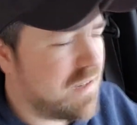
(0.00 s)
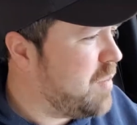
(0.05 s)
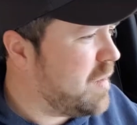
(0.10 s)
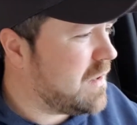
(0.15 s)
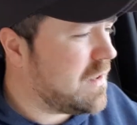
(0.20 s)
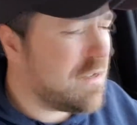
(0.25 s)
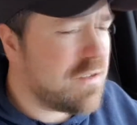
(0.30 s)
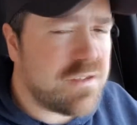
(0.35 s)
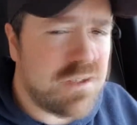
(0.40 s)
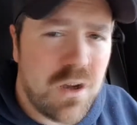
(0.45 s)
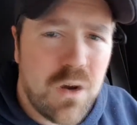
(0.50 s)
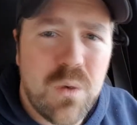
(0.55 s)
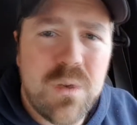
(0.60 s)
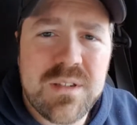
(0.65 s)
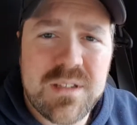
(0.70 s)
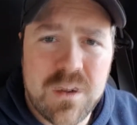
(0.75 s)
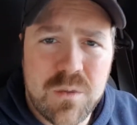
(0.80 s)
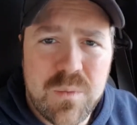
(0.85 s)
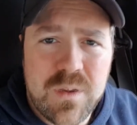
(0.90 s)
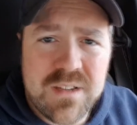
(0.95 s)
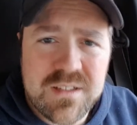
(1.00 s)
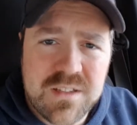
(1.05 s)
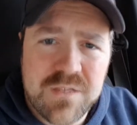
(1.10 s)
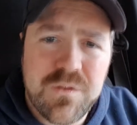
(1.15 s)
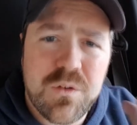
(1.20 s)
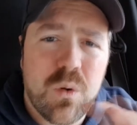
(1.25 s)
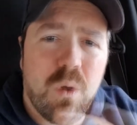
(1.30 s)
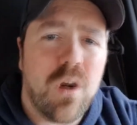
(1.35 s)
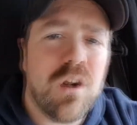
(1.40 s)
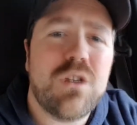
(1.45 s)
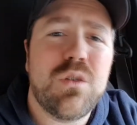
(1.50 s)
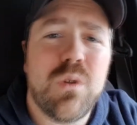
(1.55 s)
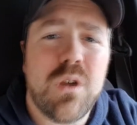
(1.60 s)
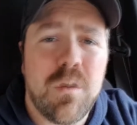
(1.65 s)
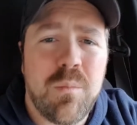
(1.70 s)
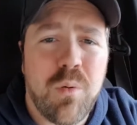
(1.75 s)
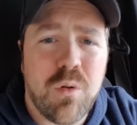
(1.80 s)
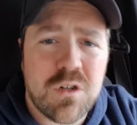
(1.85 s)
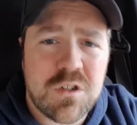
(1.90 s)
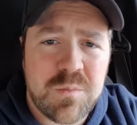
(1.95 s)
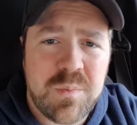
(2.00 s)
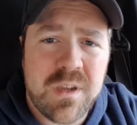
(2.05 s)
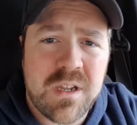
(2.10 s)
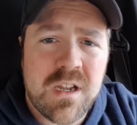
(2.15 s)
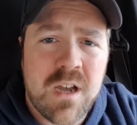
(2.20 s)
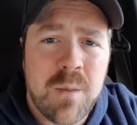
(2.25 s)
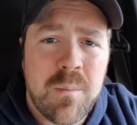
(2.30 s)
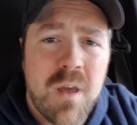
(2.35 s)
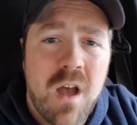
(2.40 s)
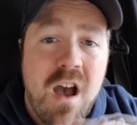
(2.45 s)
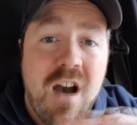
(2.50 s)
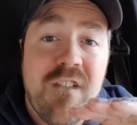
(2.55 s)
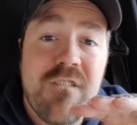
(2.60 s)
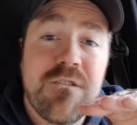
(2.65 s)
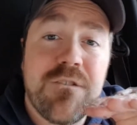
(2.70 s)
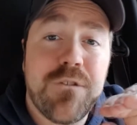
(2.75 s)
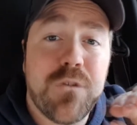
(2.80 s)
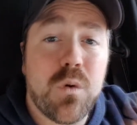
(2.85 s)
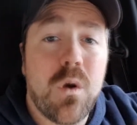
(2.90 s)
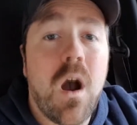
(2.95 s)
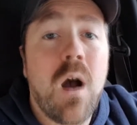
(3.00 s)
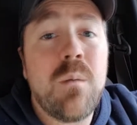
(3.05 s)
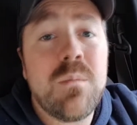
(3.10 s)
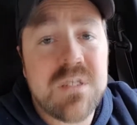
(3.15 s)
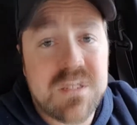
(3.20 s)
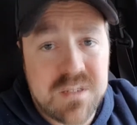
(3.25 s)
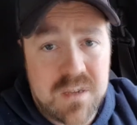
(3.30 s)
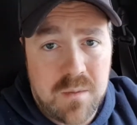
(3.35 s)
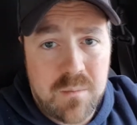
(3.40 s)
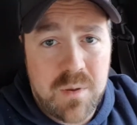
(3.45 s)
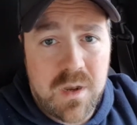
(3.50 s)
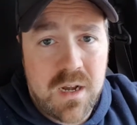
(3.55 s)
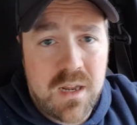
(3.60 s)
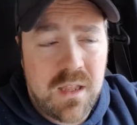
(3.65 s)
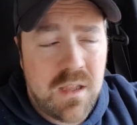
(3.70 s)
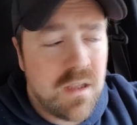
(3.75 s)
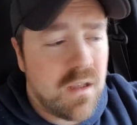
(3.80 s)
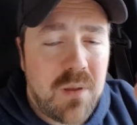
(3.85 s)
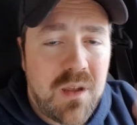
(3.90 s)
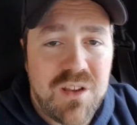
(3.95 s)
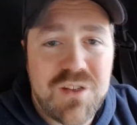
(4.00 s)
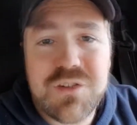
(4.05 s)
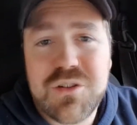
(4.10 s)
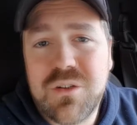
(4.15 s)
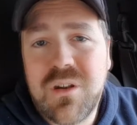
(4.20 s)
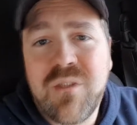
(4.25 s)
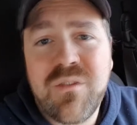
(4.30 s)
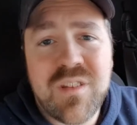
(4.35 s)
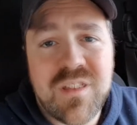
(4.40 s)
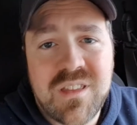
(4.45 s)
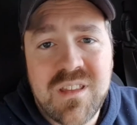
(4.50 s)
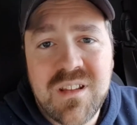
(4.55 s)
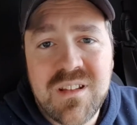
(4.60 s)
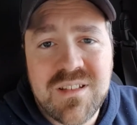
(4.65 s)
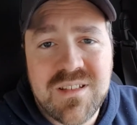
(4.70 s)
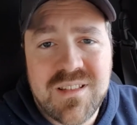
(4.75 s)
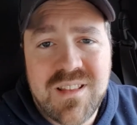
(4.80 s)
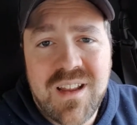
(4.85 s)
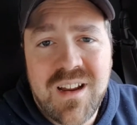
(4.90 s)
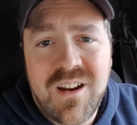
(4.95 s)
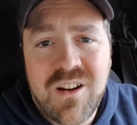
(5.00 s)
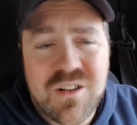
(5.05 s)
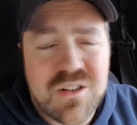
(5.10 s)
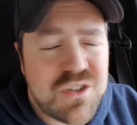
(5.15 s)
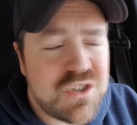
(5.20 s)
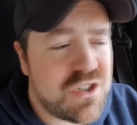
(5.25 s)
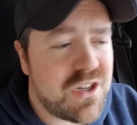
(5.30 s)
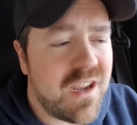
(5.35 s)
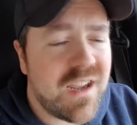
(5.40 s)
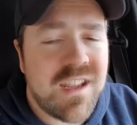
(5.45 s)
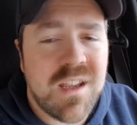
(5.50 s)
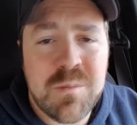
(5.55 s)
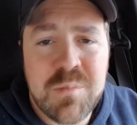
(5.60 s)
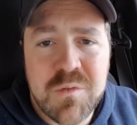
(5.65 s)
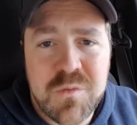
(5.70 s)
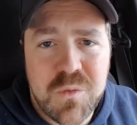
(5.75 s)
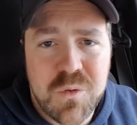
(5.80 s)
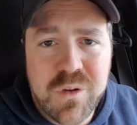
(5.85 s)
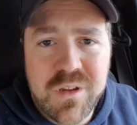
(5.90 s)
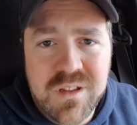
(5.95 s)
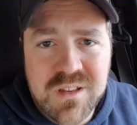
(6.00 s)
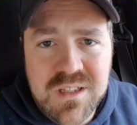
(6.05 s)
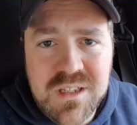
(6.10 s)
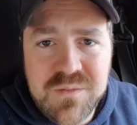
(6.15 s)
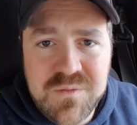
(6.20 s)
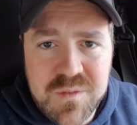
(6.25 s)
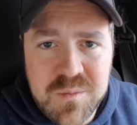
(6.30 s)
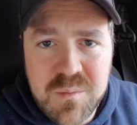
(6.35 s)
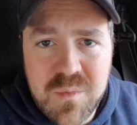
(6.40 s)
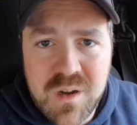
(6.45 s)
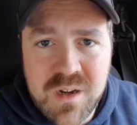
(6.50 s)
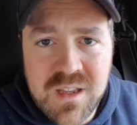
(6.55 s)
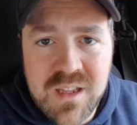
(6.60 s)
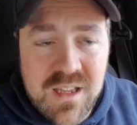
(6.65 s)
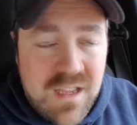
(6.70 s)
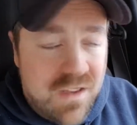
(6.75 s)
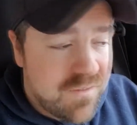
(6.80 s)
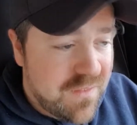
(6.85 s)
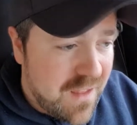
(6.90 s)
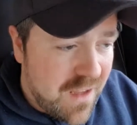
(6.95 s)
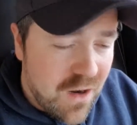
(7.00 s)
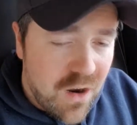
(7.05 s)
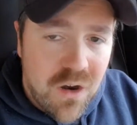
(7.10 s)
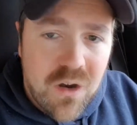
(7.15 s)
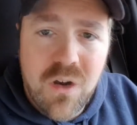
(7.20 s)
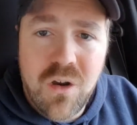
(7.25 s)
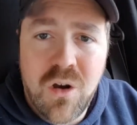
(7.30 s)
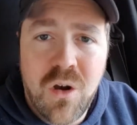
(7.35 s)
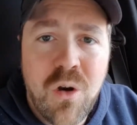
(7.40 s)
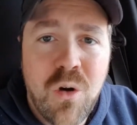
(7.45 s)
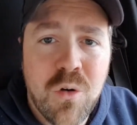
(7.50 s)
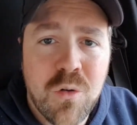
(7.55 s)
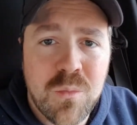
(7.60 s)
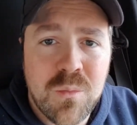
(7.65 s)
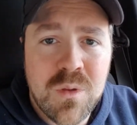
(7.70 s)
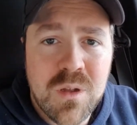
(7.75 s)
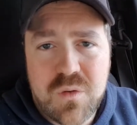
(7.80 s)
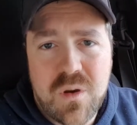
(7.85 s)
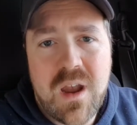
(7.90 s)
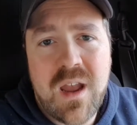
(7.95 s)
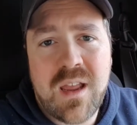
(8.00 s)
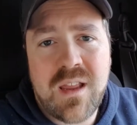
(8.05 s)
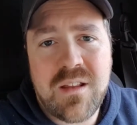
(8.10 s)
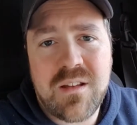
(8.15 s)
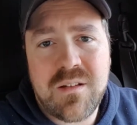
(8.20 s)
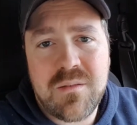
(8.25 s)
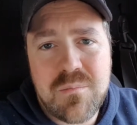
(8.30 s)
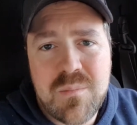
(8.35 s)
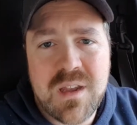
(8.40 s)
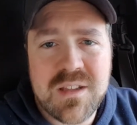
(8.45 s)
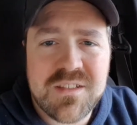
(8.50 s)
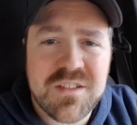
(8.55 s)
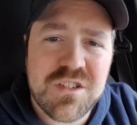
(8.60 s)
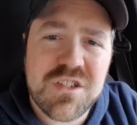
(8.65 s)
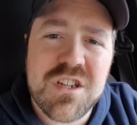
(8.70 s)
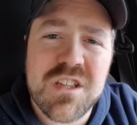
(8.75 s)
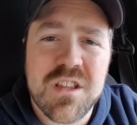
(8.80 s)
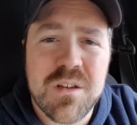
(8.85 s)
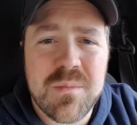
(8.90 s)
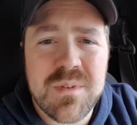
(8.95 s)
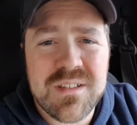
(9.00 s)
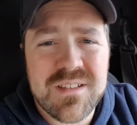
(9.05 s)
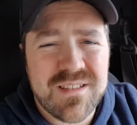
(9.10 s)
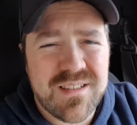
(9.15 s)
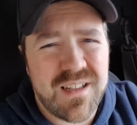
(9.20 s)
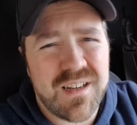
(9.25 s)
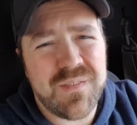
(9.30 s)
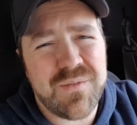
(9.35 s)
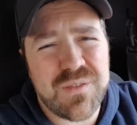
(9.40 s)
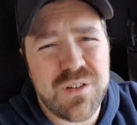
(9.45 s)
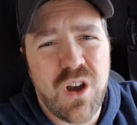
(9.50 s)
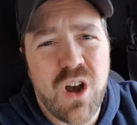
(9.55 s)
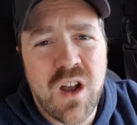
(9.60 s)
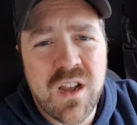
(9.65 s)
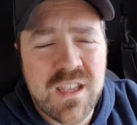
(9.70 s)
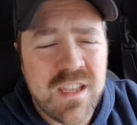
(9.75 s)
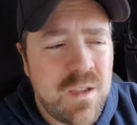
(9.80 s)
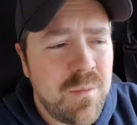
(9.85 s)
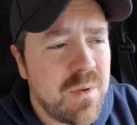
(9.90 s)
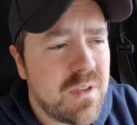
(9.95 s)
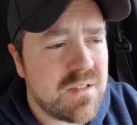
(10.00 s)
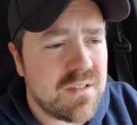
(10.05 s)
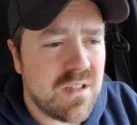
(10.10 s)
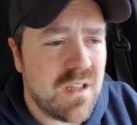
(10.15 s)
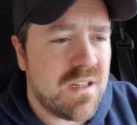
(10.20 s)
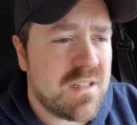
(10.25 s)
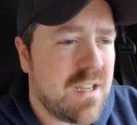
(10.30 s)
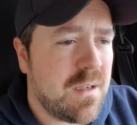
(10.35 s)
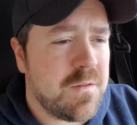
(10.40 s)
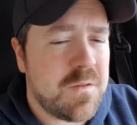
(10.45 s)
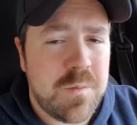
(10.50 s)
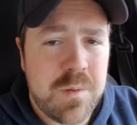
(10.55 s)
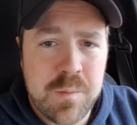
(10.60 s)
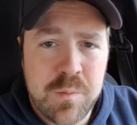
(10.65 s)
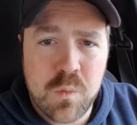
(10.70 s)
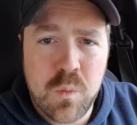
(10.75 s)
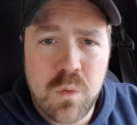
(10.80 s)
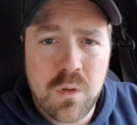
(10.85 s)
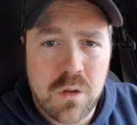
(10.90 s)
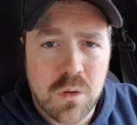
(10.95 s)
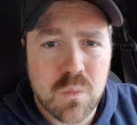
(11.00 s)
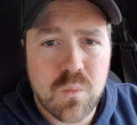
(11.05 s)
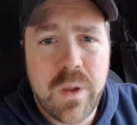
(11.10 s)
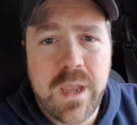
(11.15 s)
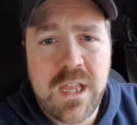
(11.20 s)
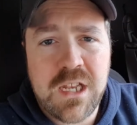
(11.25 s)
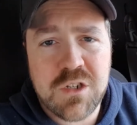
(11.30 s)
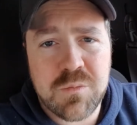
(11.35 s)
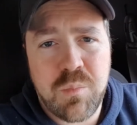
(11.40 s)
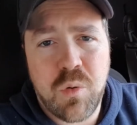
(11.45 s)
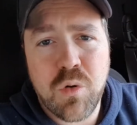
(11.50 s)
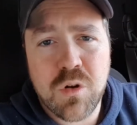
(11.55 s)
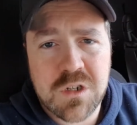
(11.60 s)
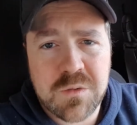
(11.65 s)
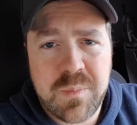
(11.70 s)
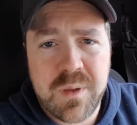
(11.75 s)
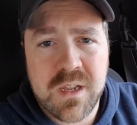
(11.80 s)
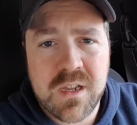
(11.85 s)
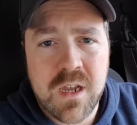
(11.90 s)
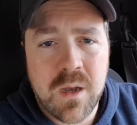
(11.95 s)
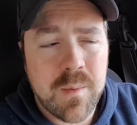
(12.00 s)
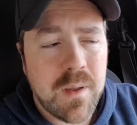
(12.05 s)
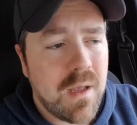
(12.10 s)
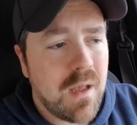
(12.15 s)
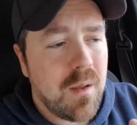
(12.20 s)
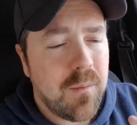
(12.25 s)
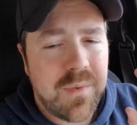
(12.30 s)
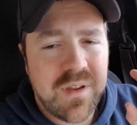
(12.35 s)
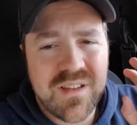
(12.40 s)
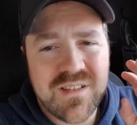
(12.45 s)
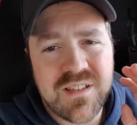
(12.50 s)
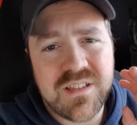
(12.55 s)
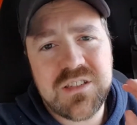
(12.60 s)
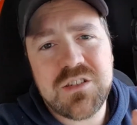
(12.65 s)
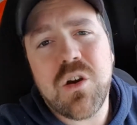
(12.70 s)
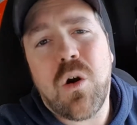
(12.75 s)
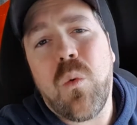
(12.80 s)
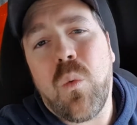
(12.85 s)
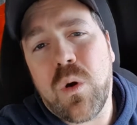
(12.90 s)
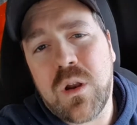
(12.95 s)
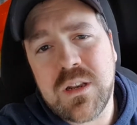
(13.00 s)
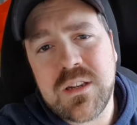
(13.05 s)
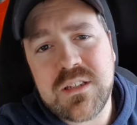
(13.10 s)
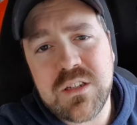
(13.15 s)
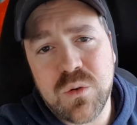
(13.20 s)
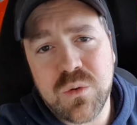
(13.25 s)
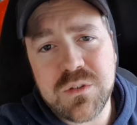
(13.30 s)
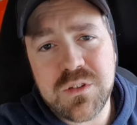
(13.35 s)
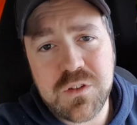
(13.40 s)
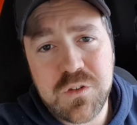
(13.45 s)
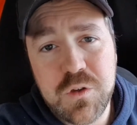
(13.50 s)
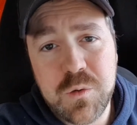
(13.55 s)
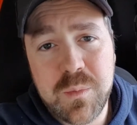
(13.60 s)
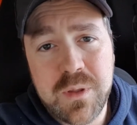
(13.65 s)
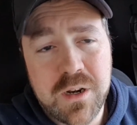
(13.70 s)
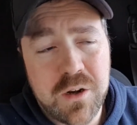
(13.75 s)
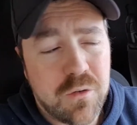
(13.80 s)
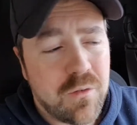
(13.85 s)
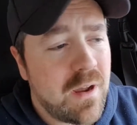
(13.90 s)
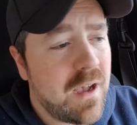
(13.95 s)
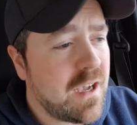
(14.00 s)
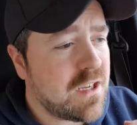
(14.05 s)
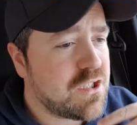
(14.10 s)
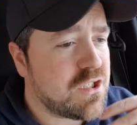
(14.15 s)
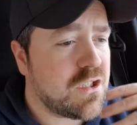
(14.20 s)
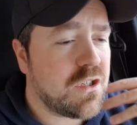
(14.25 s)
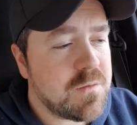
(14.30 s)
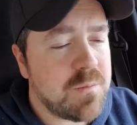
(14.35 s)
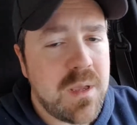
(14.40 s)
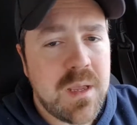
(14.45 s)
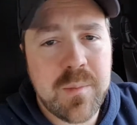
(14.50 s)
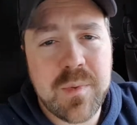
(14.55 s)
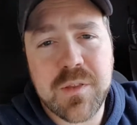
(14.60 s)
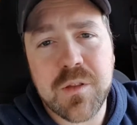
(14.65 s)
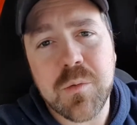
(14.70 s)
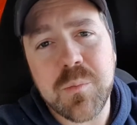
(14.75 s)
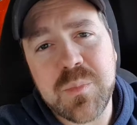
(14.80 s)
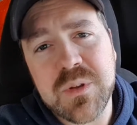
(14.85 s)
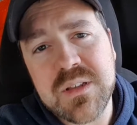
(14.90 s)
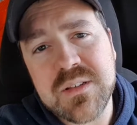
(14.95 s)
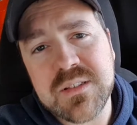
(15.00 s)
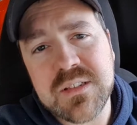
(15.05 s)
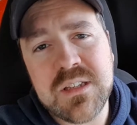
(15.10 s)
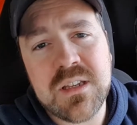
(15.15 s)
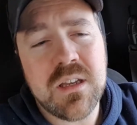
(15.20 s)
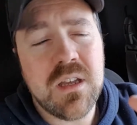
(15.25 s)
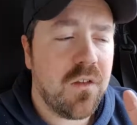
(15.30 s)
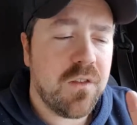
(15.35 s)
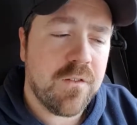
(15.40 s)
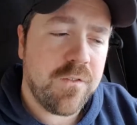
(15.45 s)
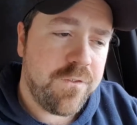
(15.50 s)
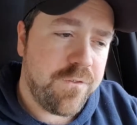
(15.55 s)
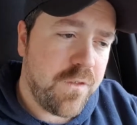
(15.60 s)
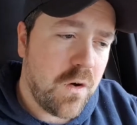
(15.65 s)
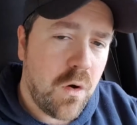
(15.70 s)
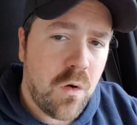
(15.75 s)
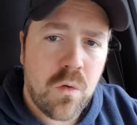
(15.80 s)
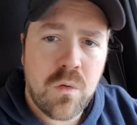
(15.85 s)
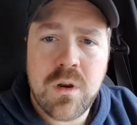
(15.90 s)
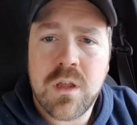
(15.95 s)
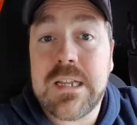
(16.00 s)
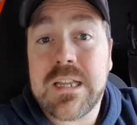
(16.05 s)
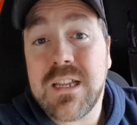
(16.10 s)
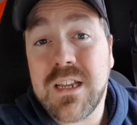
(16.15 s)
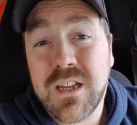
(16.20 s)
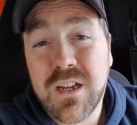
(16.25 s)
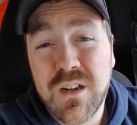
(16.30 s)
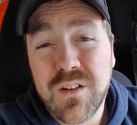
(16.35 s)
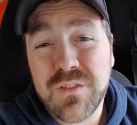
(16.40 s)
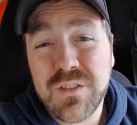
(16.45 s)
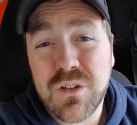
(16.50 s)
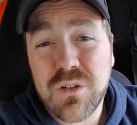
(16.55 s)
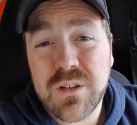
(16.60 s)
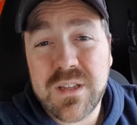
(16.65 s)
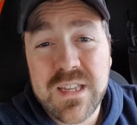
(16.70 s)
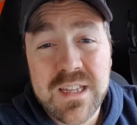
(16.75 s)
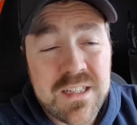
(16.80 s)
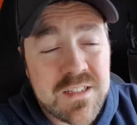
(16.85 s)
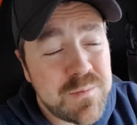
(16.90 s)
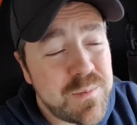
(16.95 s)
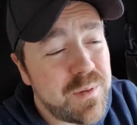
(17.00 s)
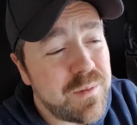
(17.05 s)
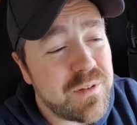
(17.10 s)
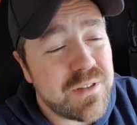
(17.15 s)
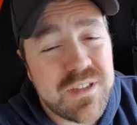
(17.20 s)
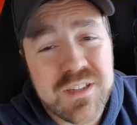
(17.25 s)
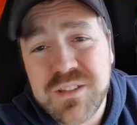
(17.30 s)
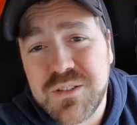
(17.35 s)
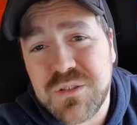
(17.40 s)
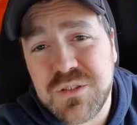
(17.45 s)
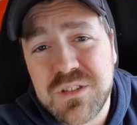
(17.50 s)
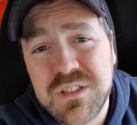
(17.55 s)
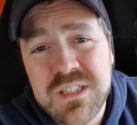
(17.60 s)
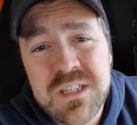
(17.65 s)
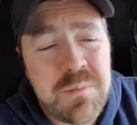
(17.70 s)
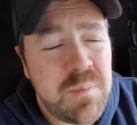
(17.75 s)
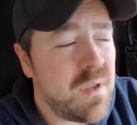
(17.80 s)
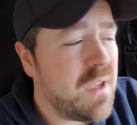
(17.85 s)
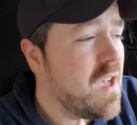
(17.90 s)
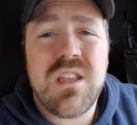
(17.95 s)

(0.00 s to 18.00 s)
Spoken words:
But there's always that risk. If you are doing a porch pickup from somebody, make sure everything's there. Check it before you leave the money. If they are home, try messaging them instead of knocking, because a lot of times people will arrange porch pickup because they don't want to deal with the human interactions. Maybe they're busy on the phone taking care of little kids, maybe their kids are sleeping.